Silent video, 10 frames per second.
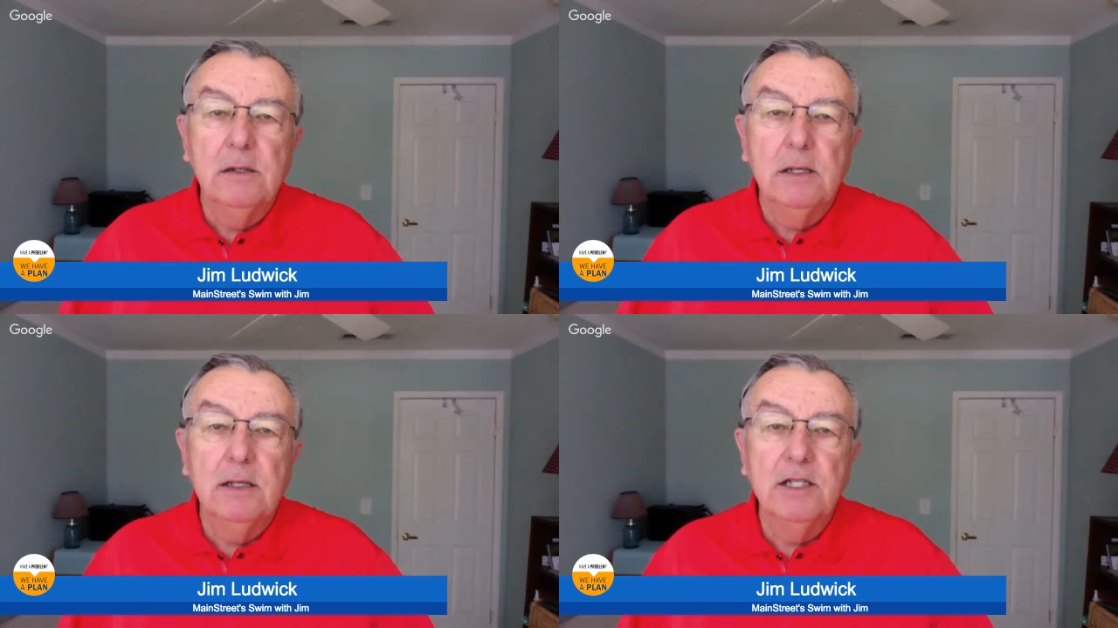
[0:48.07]

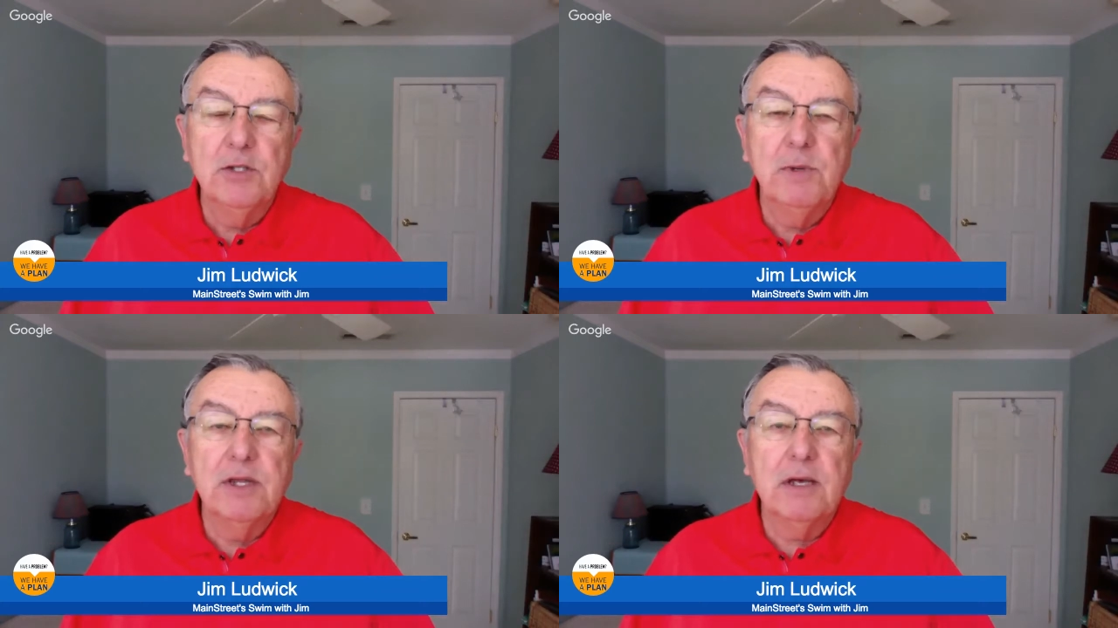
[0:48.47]

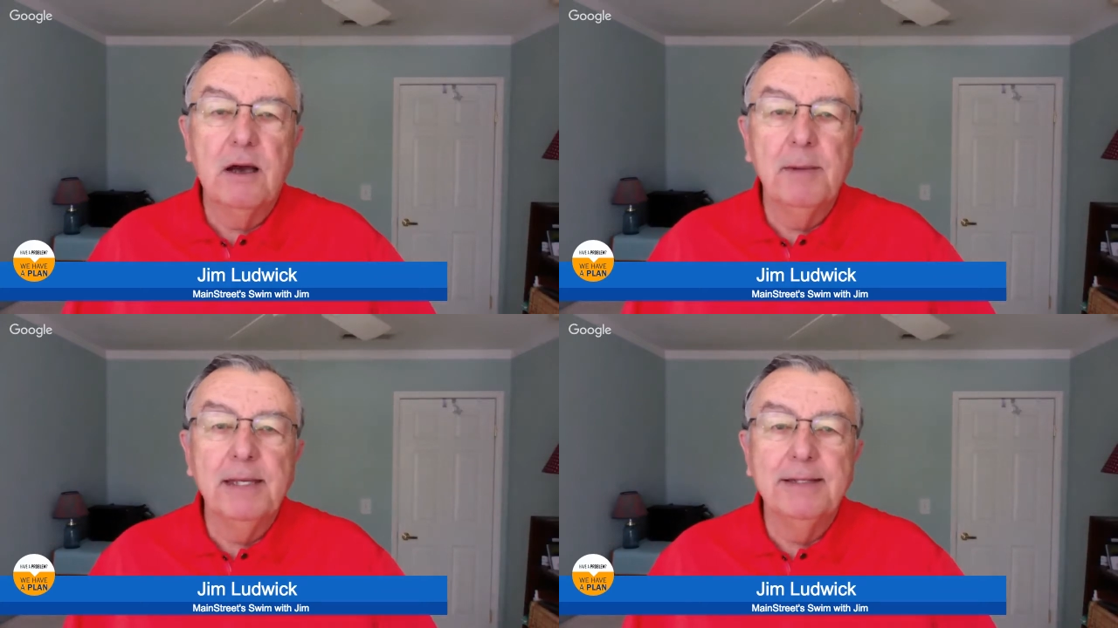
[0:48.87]
Elizabeth
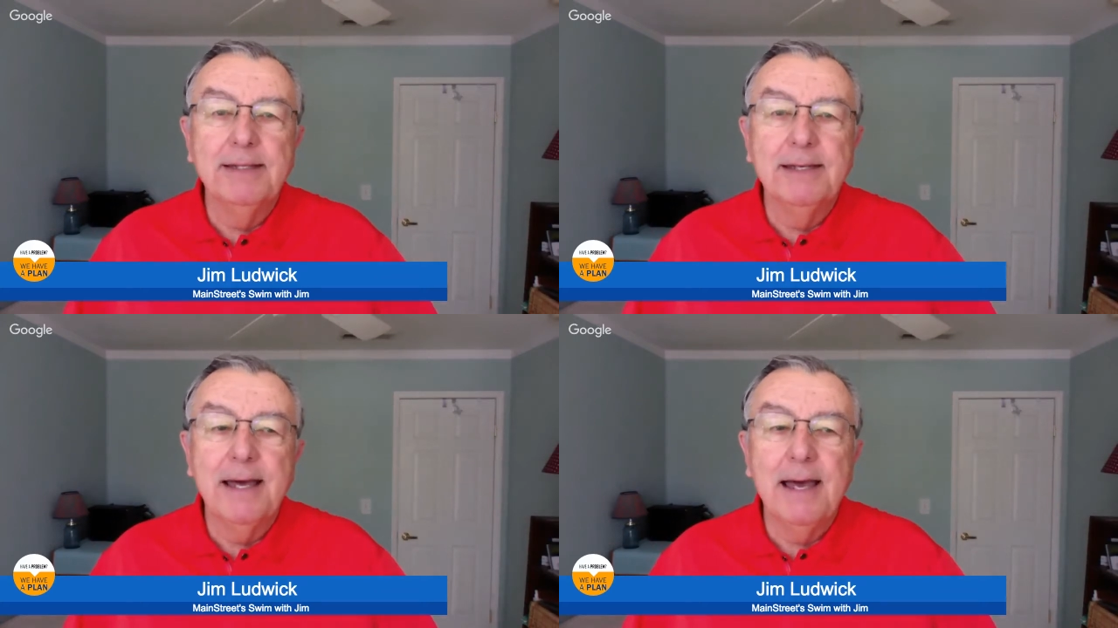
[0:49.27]
come in
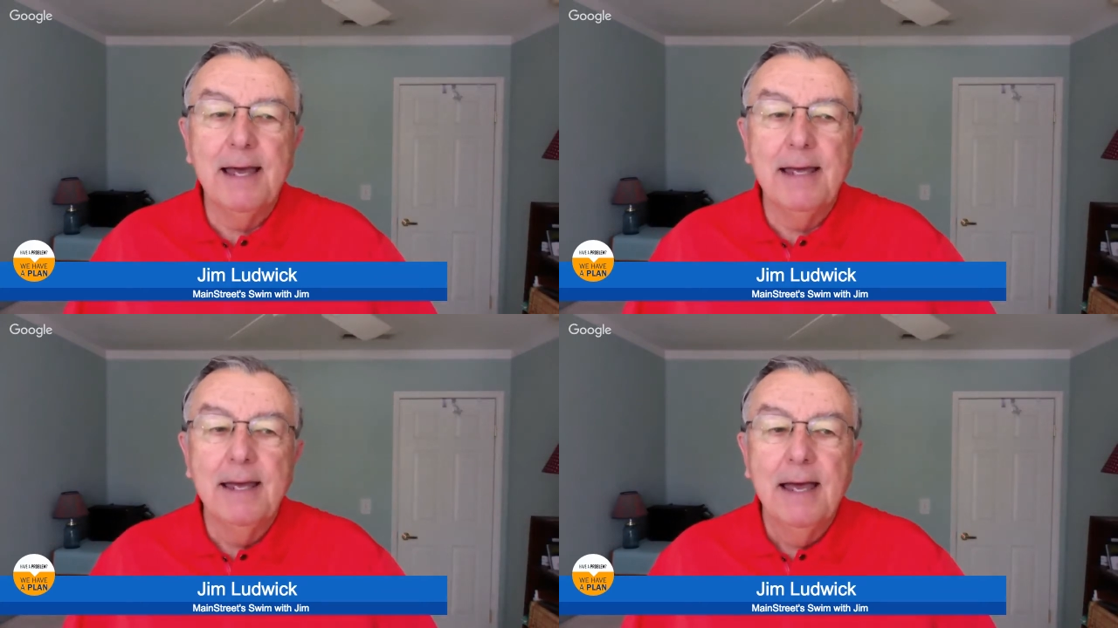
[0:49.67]

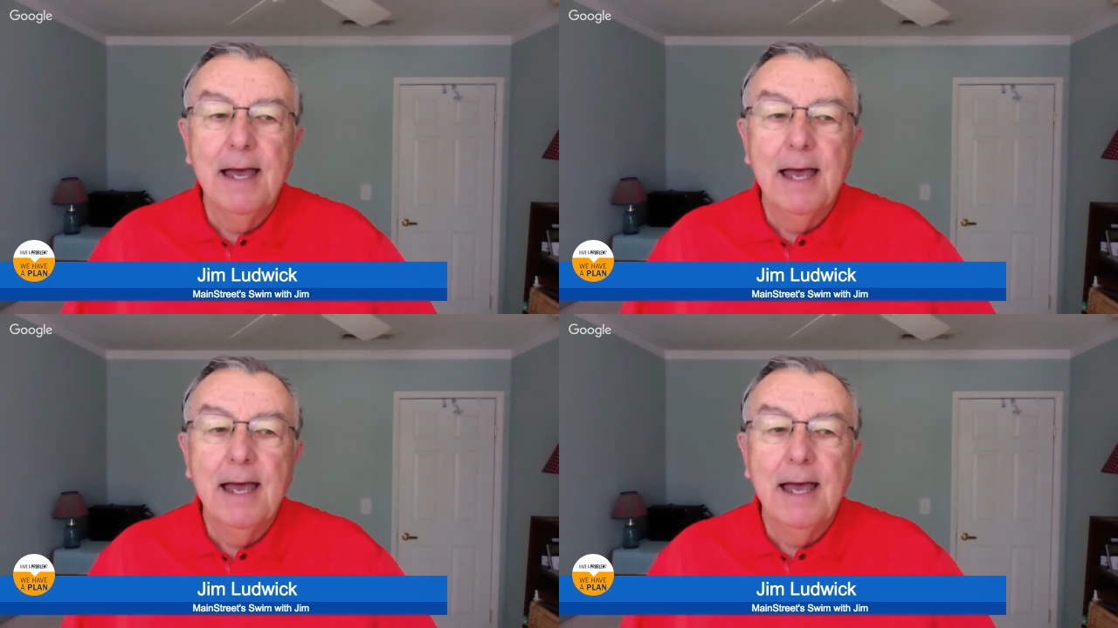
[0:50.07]
today,